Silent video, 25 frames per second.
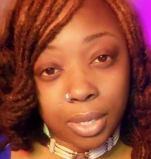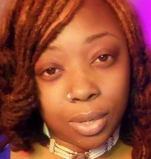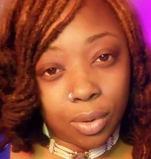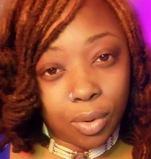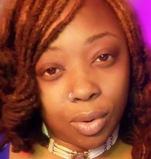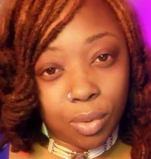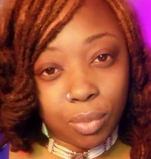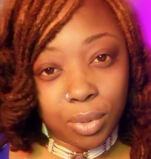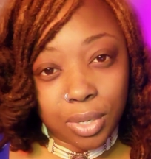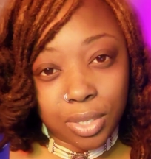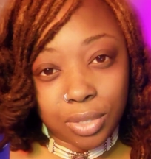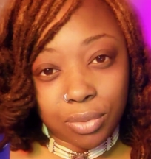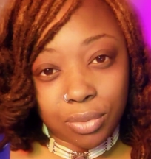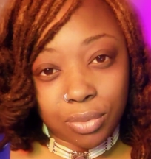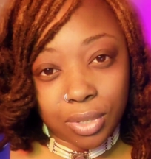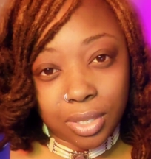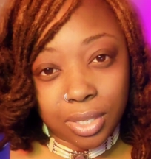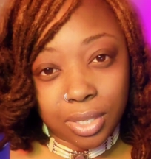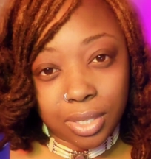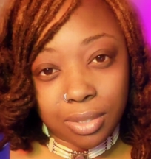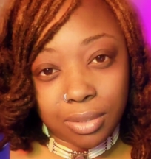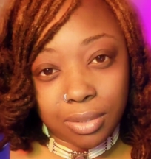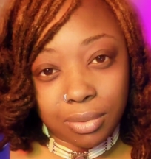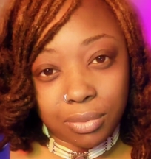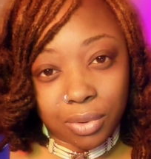It always
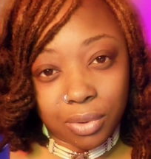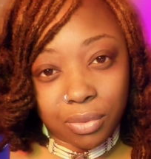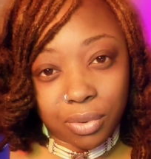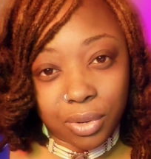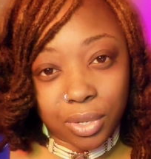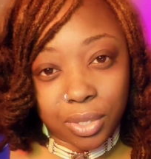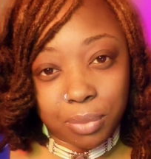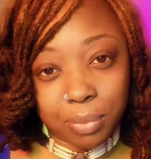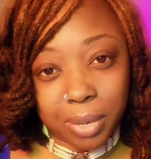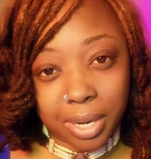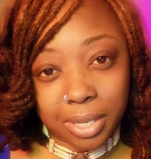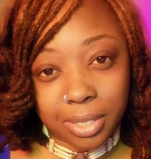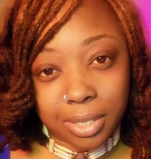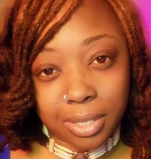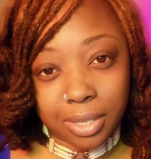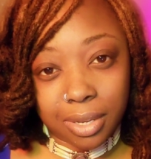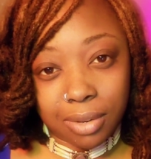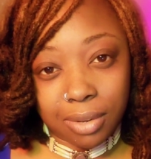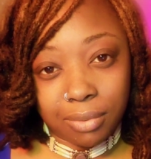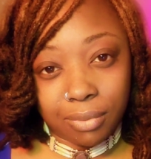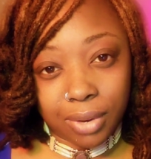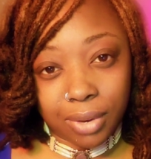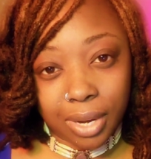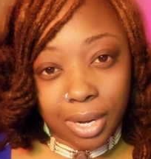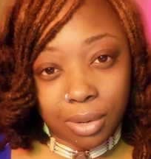really reverts back to the
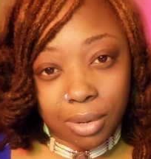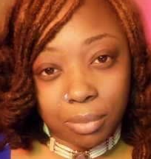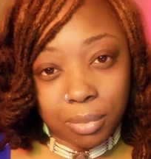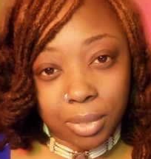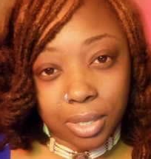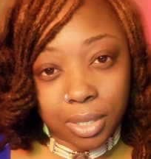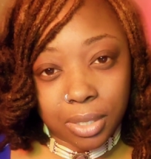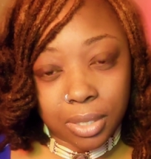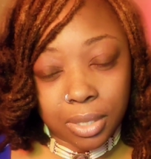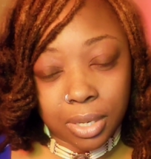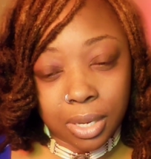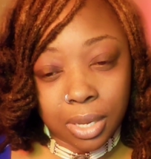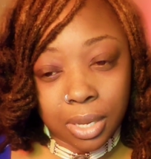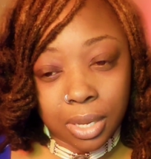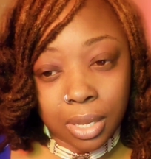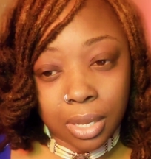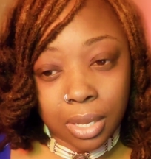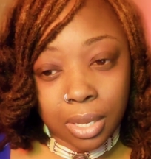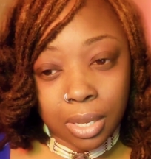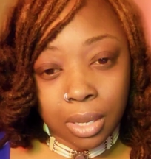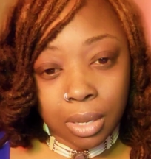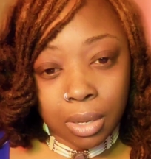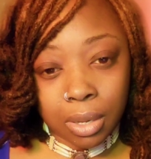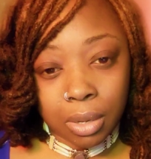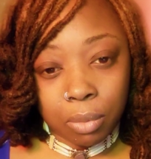environment,
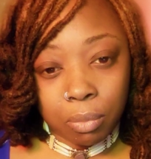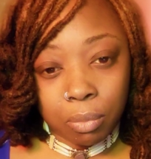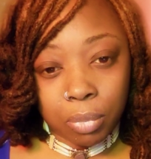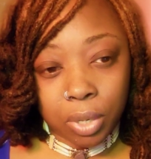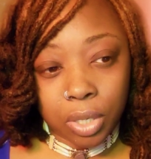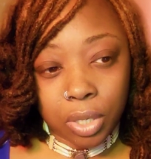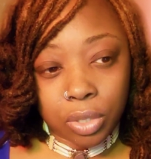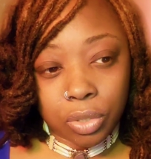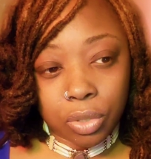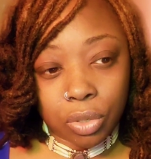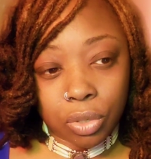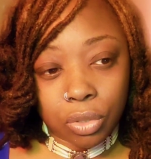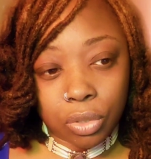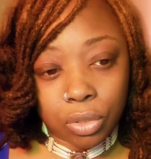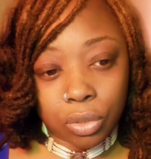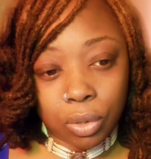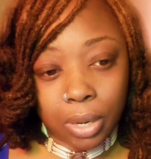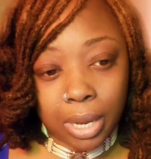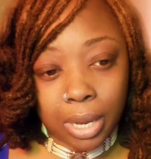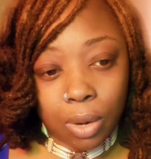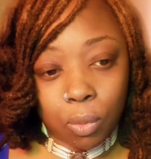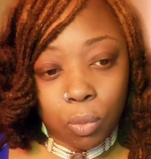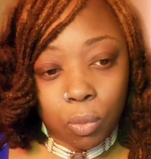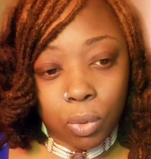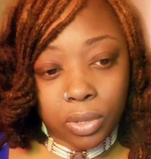but it's also
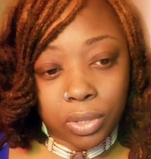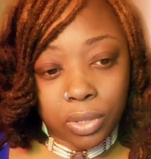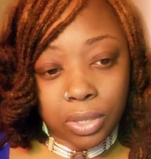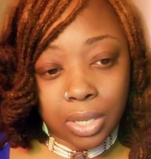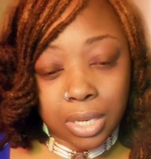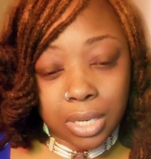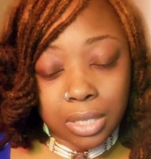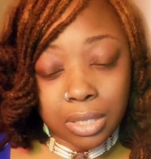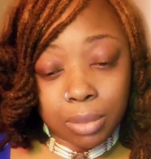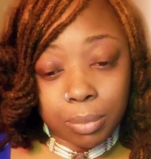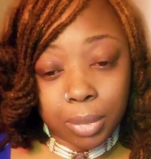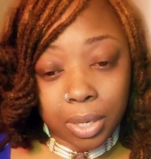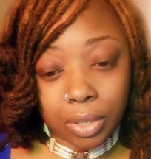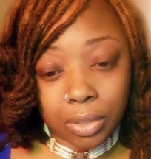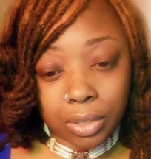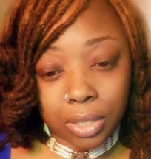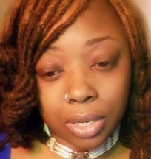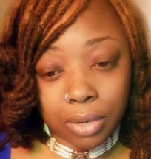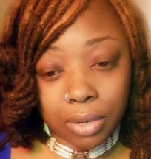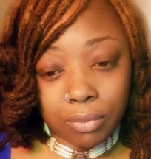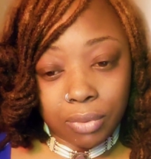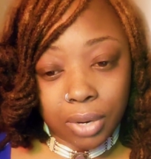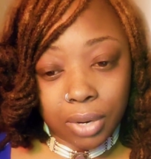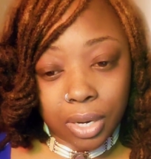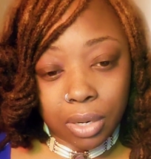how one thinks about the
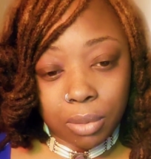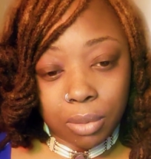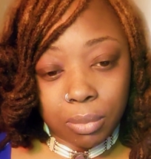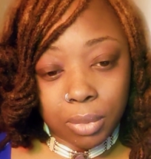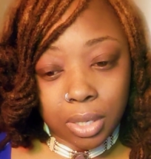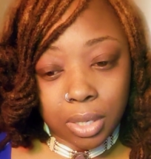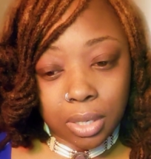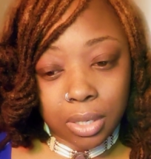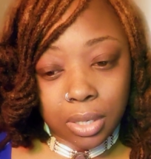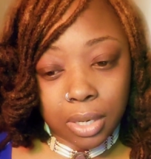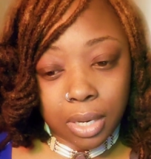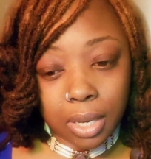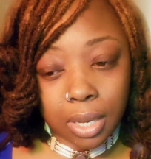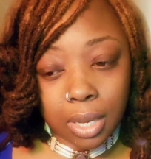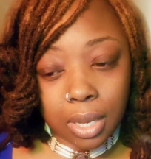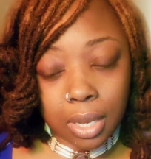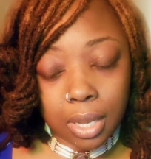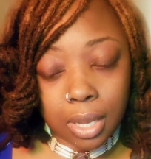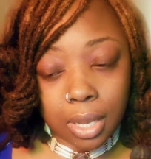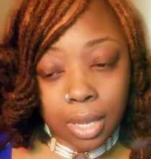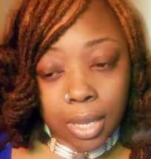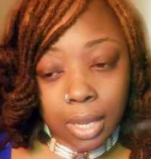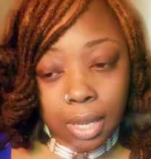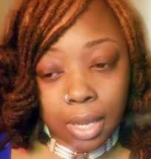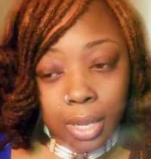environment
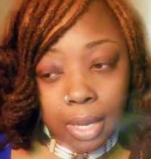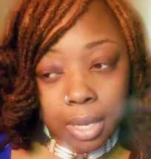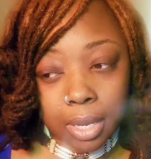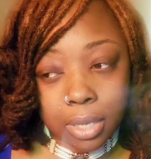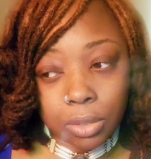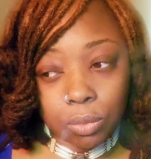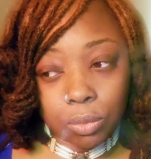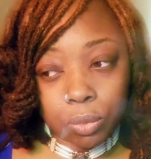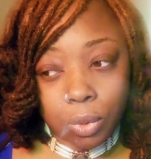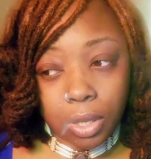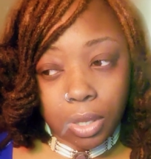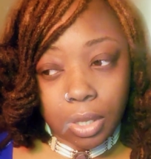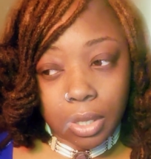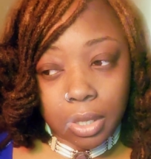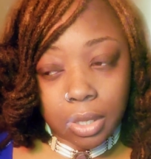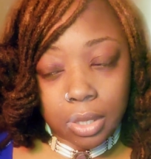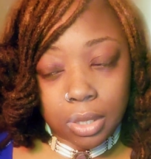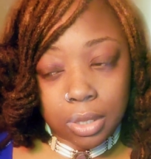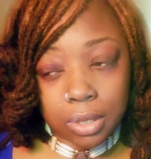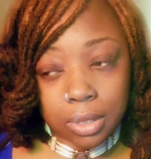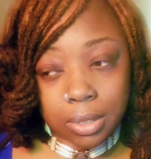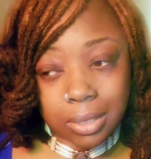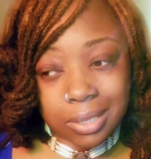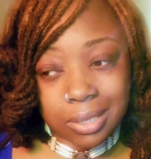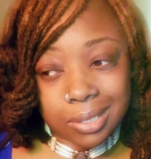as well
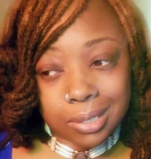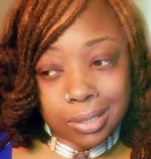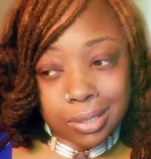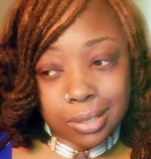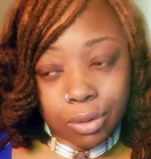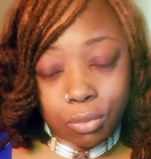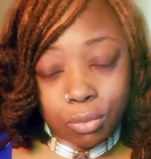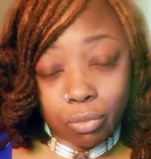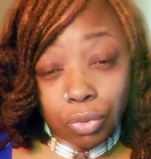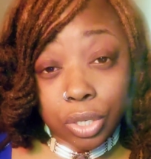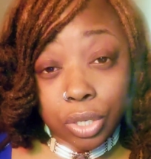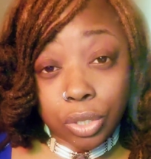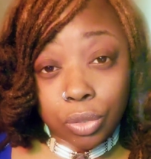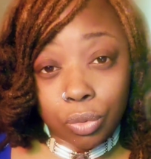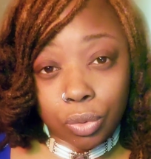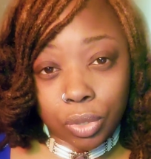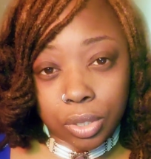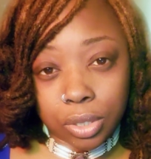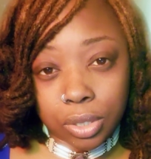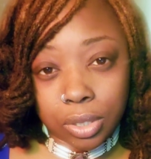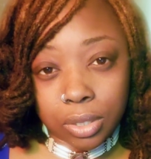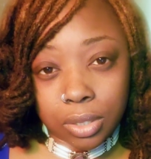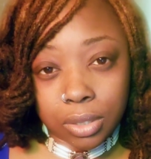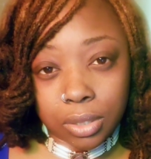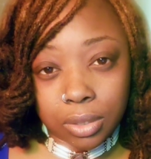as
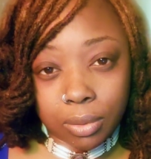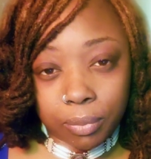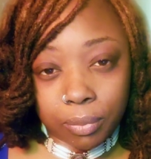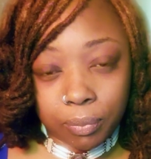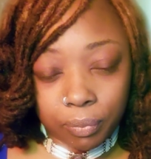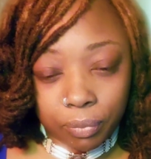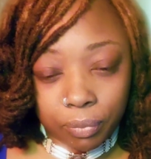resources.